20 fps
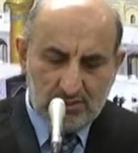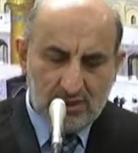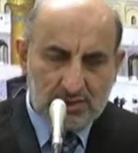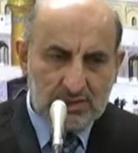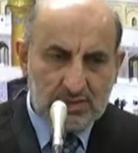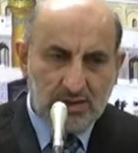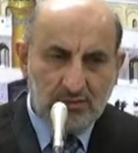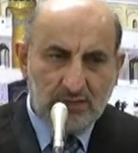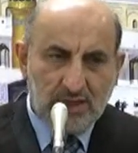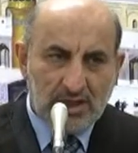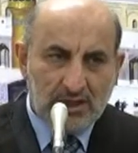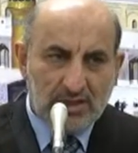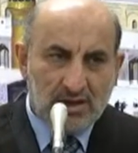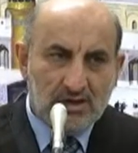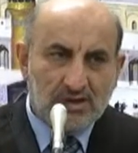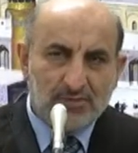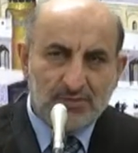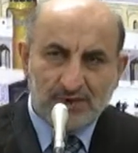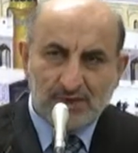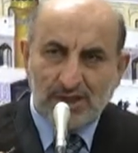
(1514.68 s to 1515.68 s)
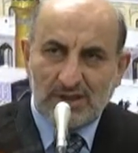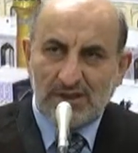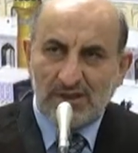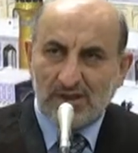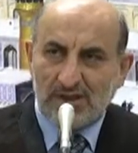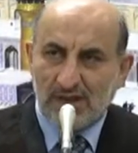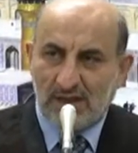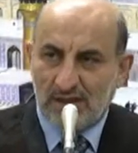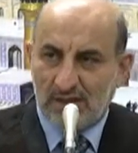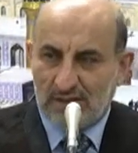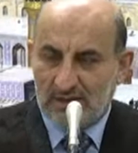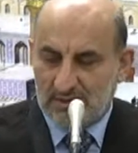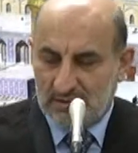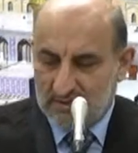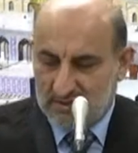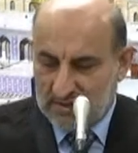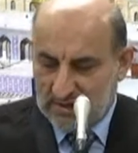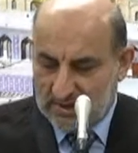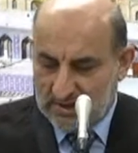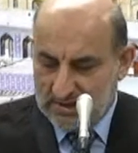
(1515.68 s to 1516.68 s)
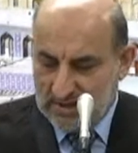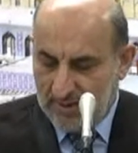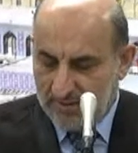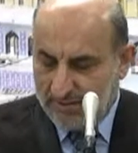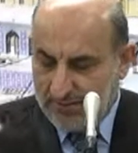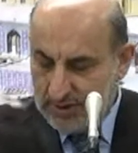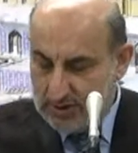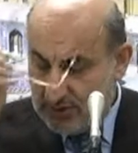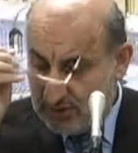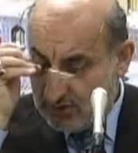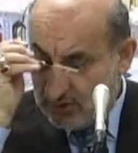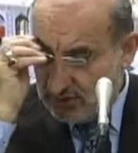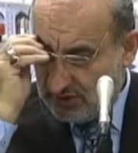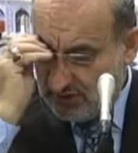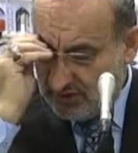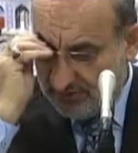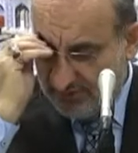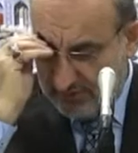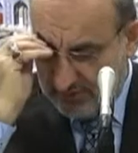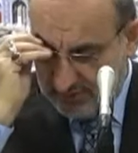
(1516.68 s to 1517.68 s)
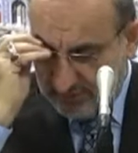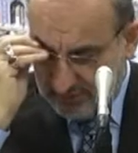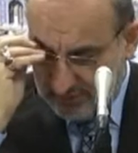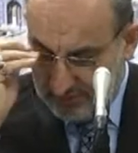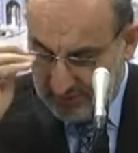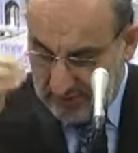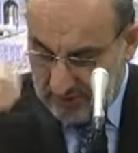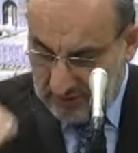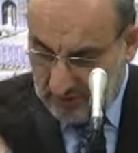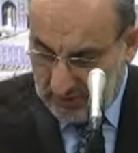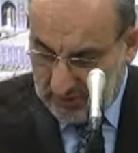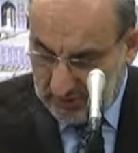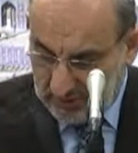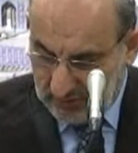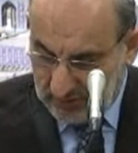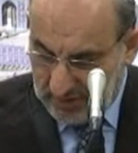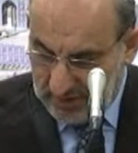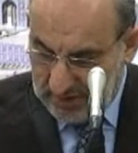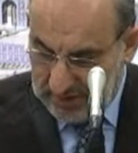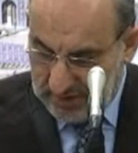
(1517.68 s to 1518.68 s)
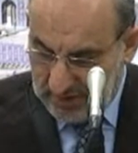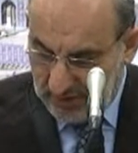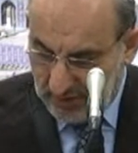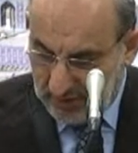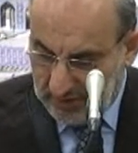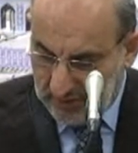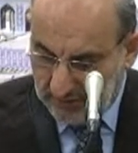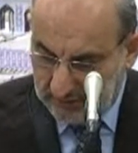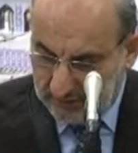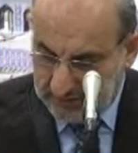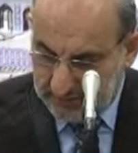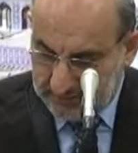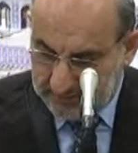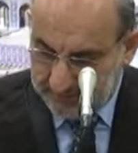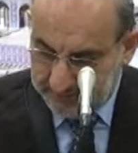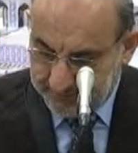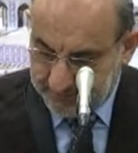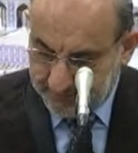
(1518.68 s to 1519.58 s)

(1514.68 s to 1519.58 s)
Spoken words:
some other practical examples given, so that one is aware of it.